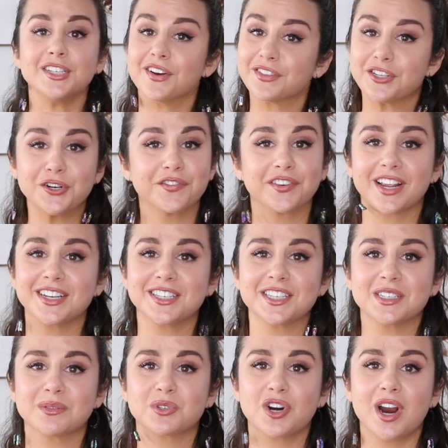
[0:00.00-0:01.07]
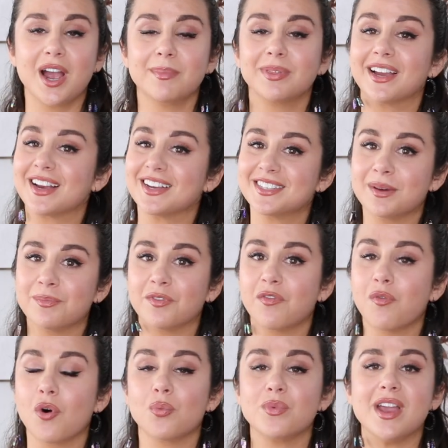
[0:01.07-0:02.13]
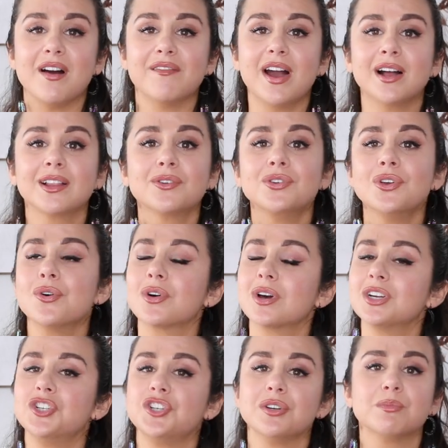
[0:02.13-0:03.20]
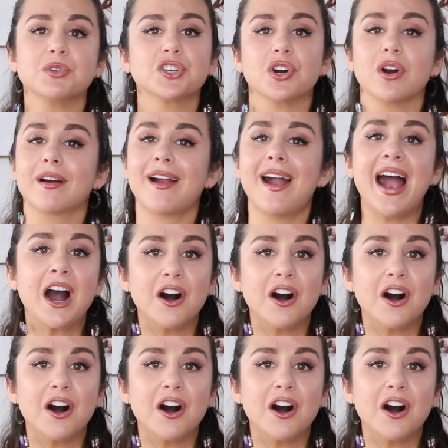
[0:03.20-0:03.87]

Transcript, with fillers: Definitely don't forget to subscribe. Like I said before, we have Alo Yoga, Gymshark,